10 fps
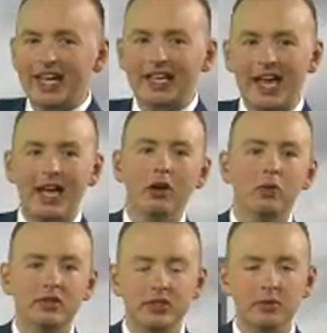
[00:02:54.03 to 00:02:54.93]
and hail
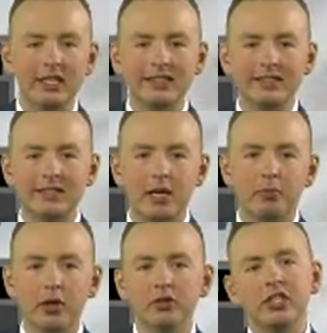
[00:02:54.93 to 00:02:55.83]
with some of these as they
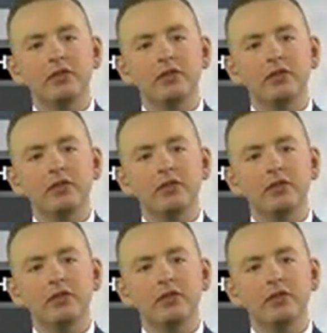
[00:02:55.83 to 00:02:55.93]
approach,